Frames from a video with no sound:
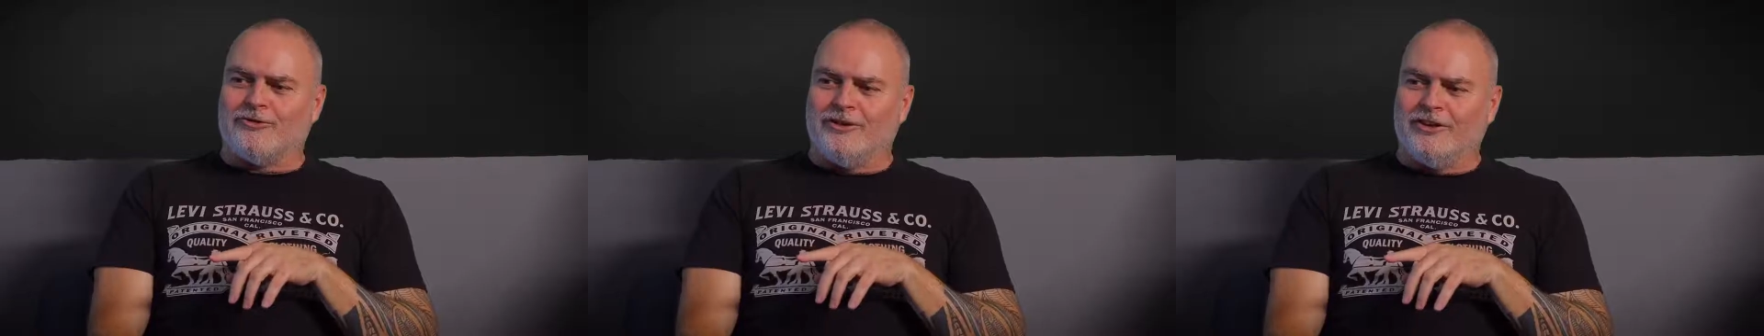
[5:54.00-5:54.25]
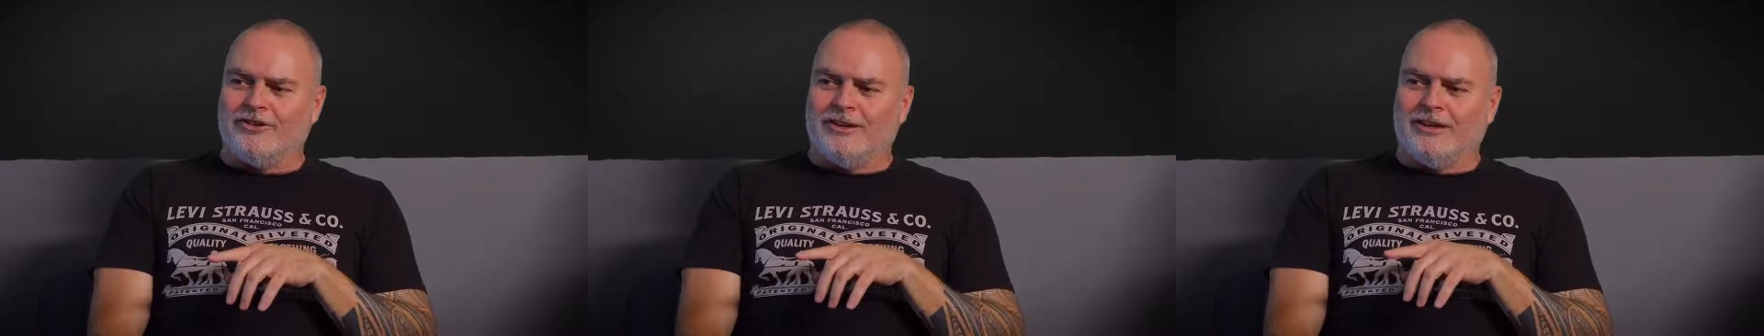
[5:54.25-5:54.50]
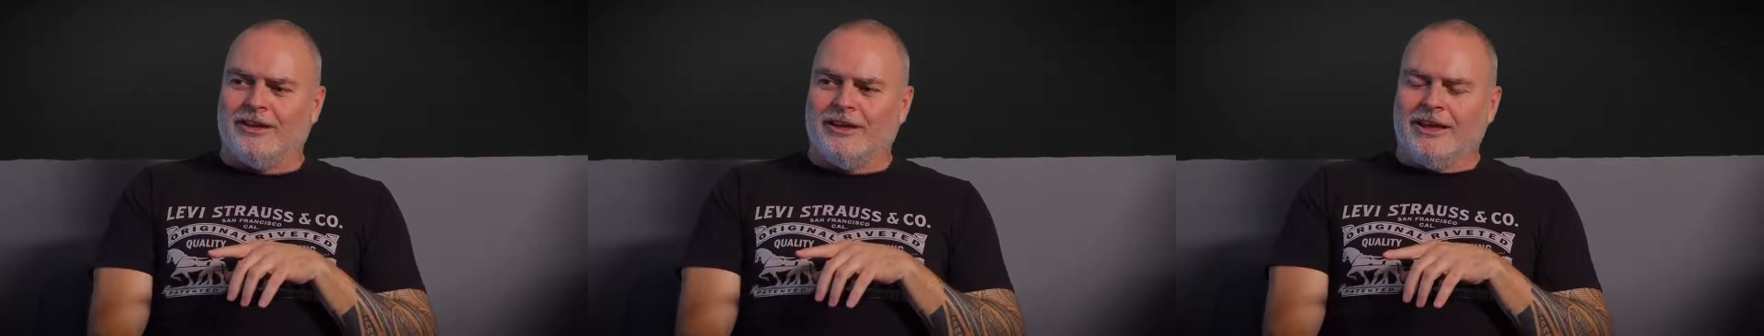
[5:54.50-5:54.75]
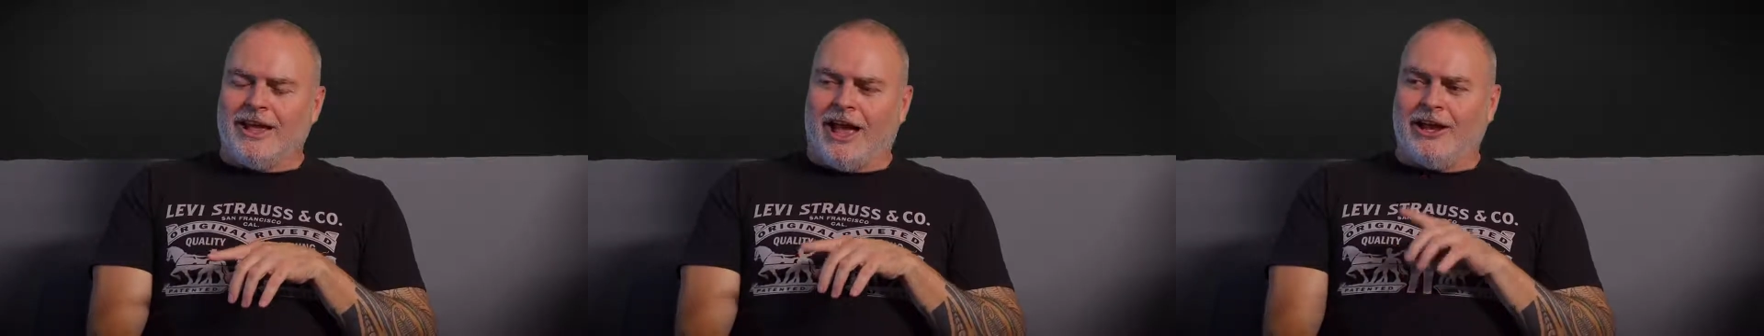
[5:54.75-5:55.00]
of Fiji.
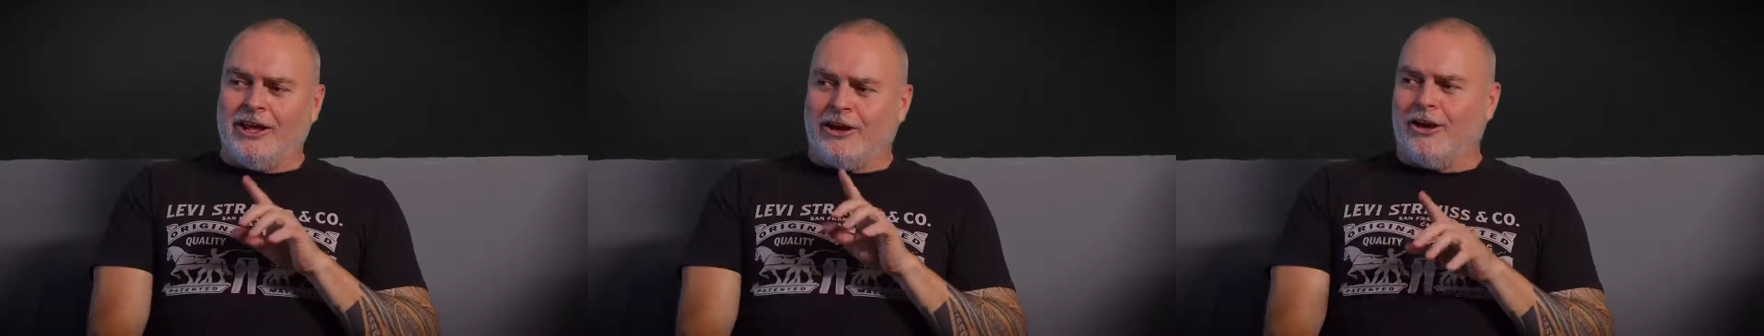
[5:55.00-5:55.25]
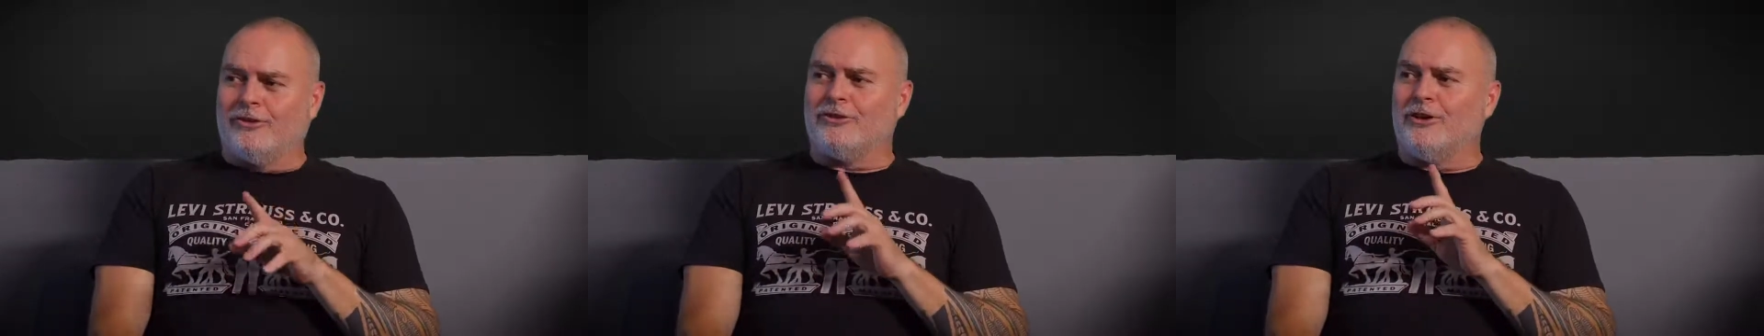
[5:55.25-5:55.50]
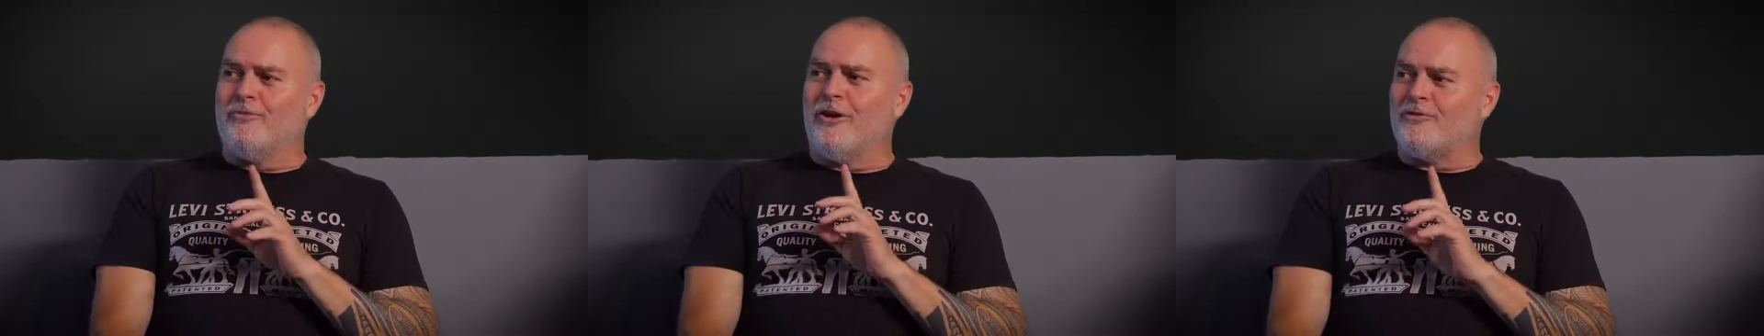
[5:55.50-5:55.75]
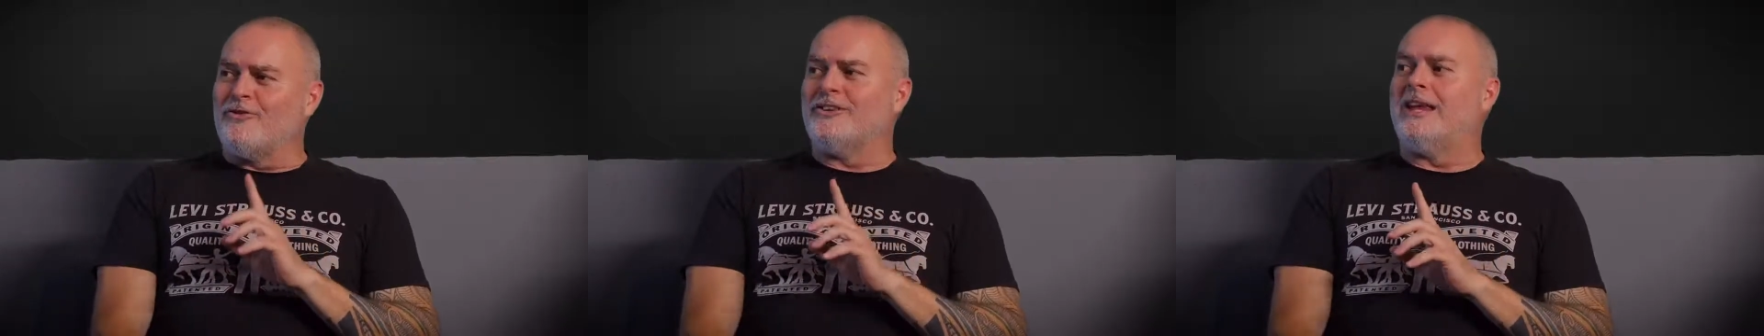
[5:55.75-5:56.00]
And he coached
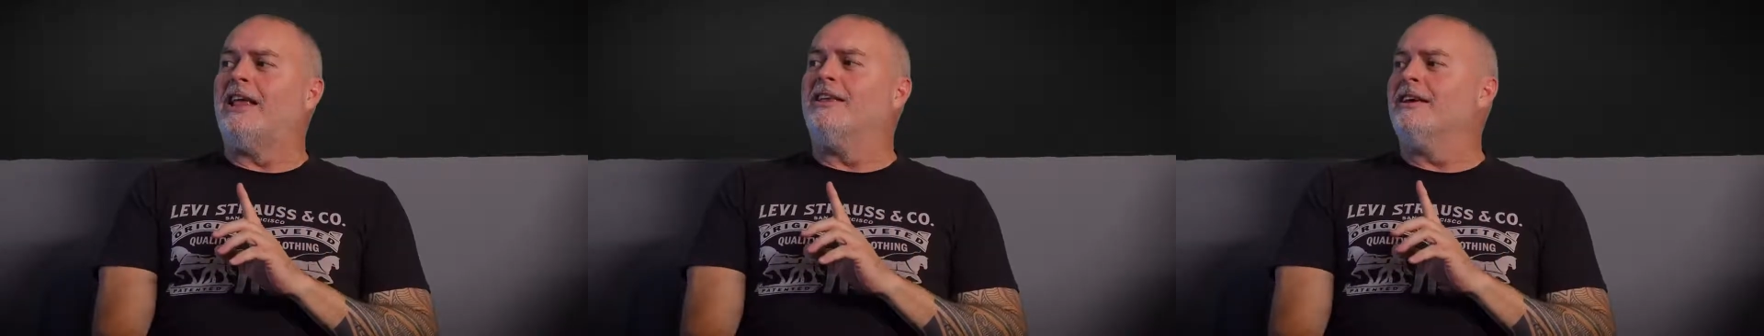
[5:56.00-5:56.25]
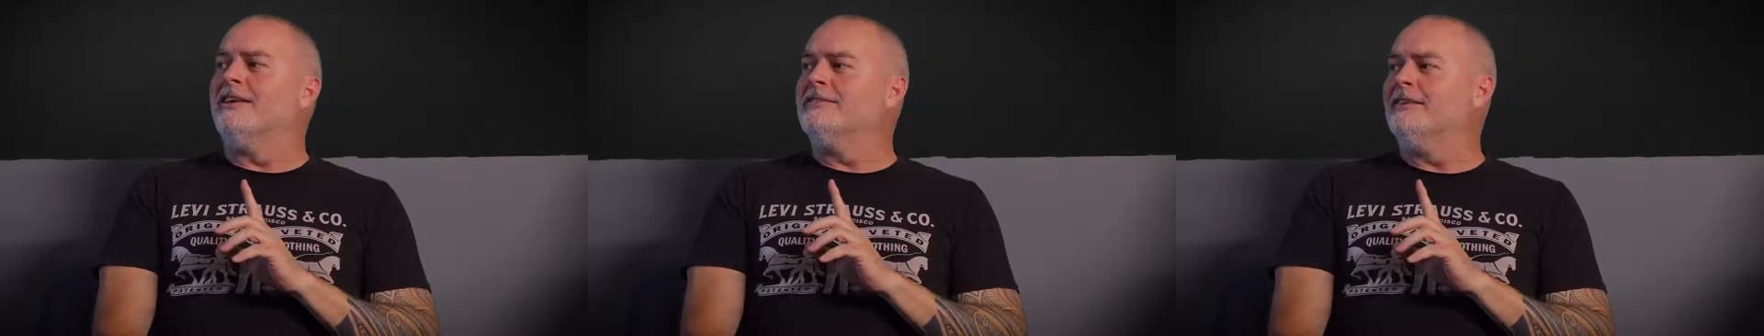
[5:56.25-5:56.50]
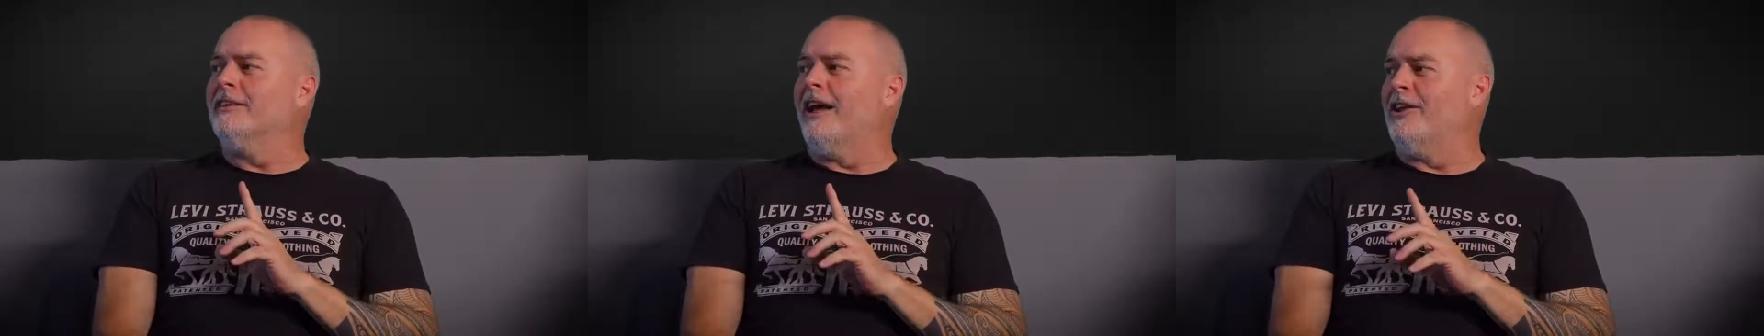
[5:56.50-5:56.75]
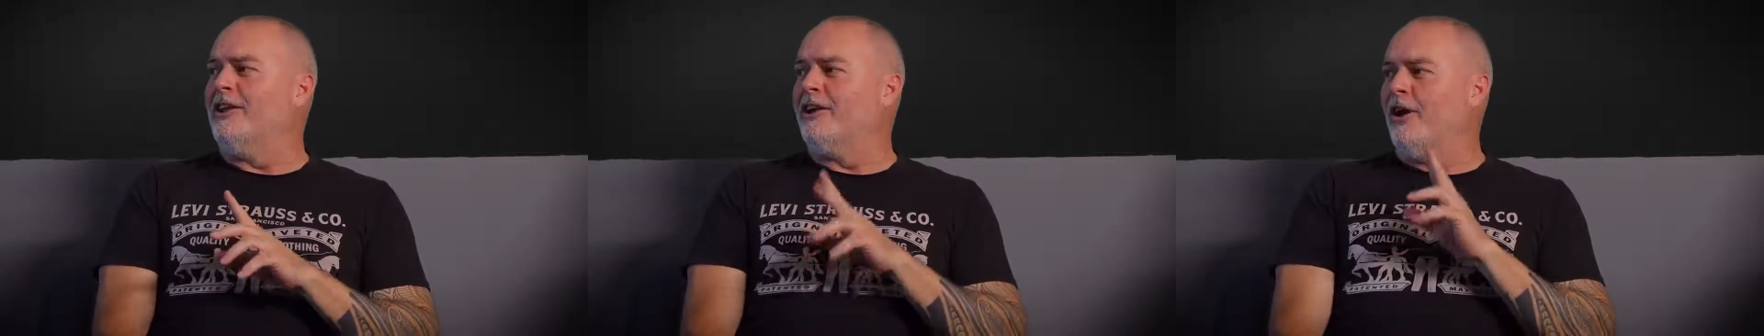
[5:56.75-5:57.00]
Clermont for 10 years, and
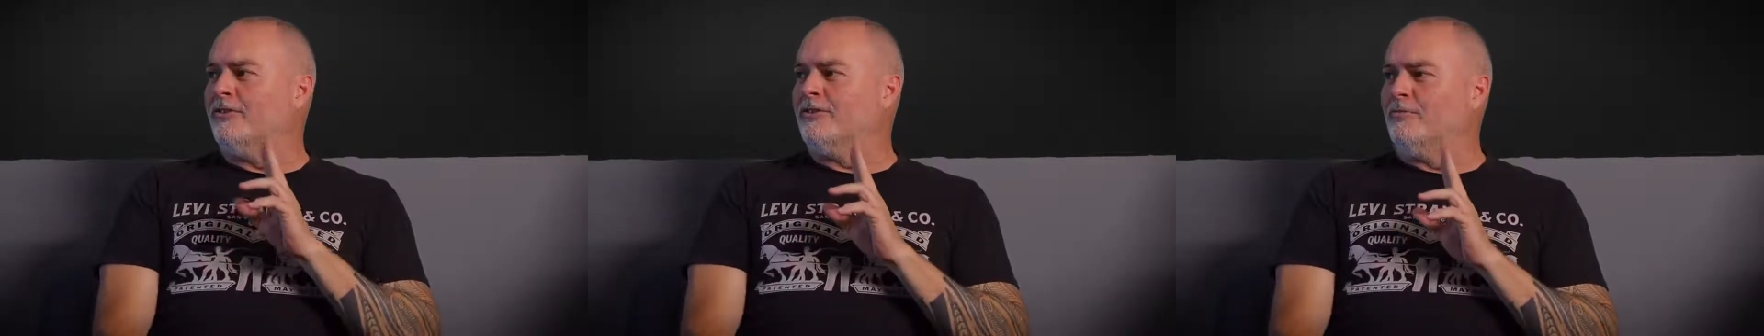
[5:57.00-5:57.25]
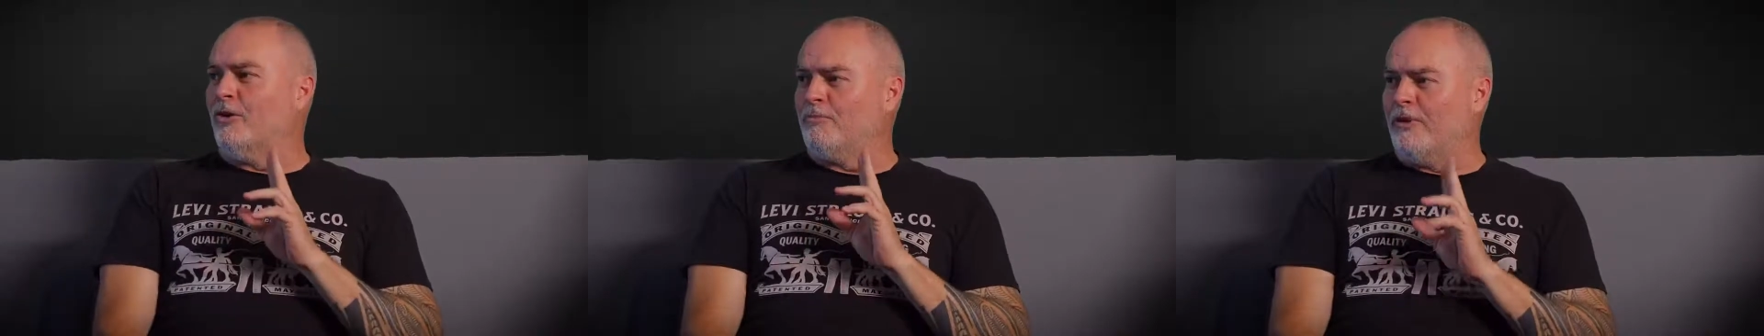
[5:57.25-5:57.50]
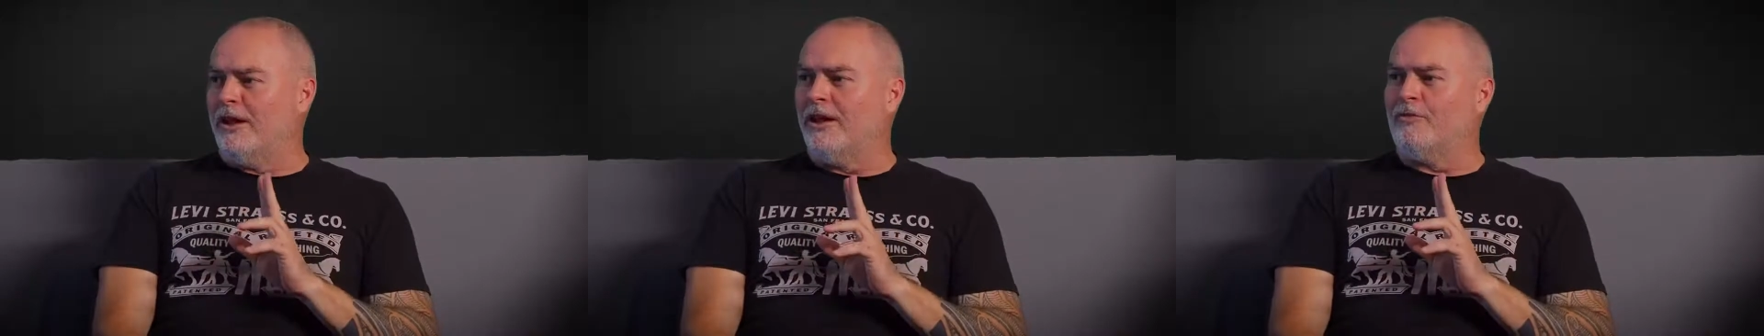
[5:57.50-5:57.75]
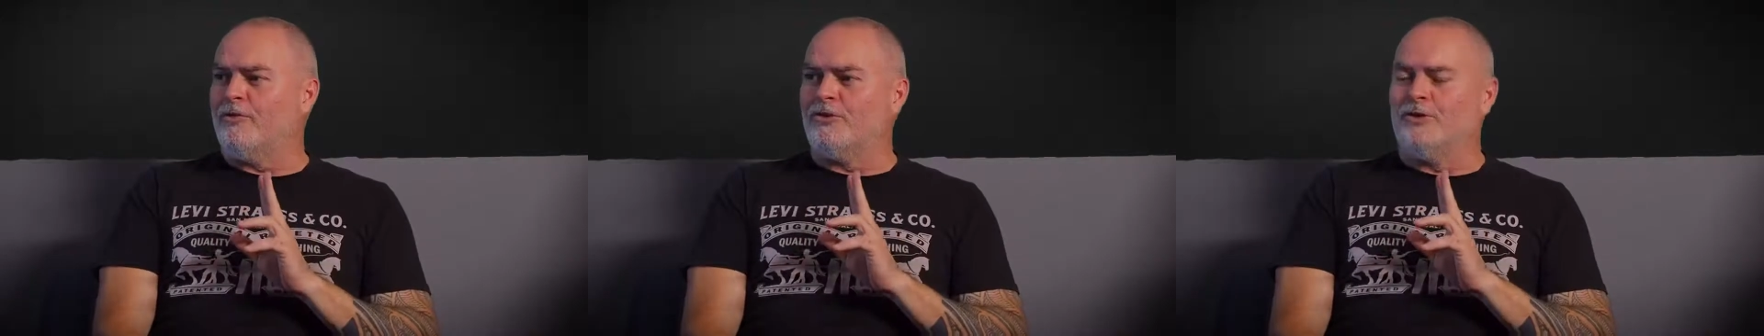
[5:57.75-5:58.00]
he coached
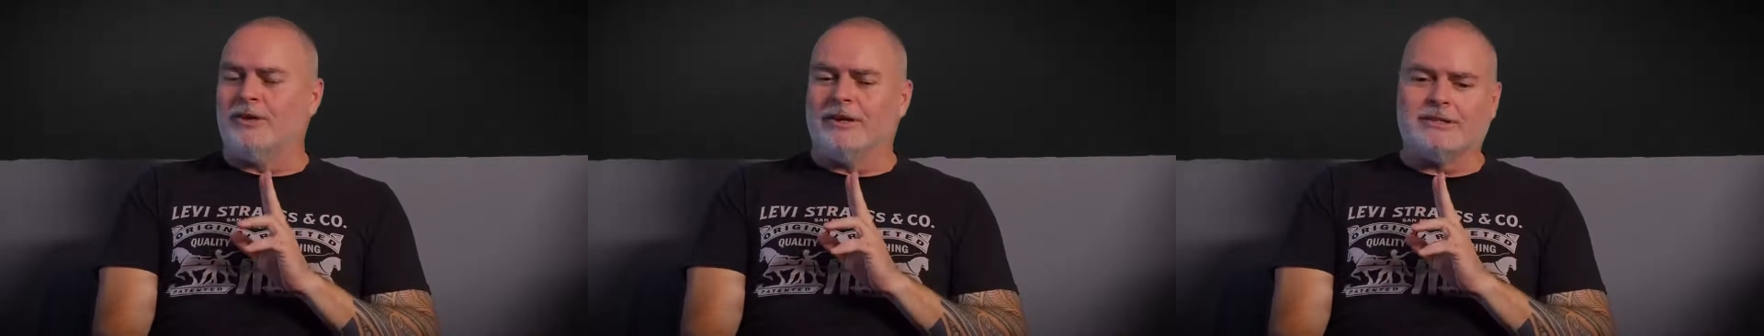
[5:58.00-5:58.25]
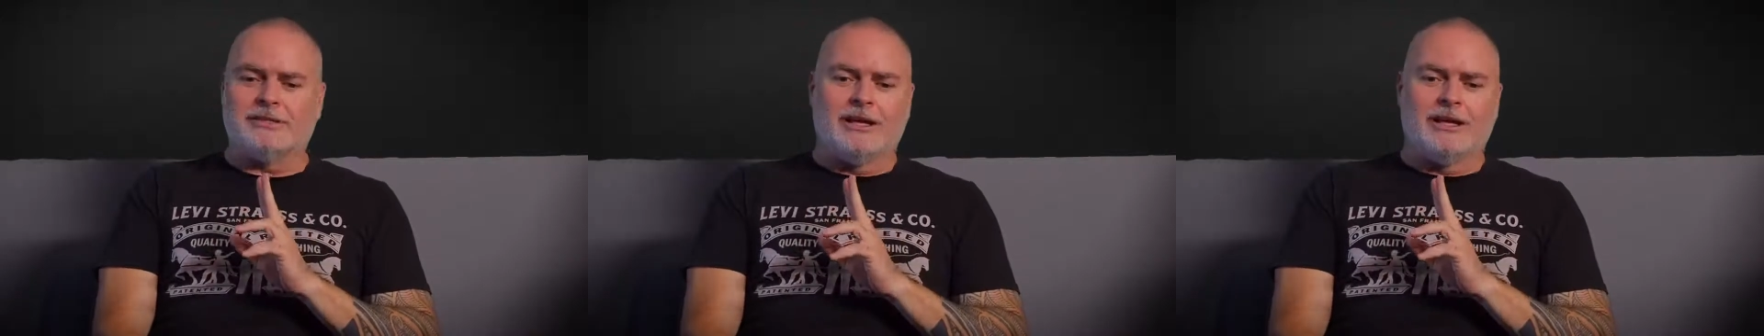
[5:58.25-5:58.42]
Montpellier for 2 years.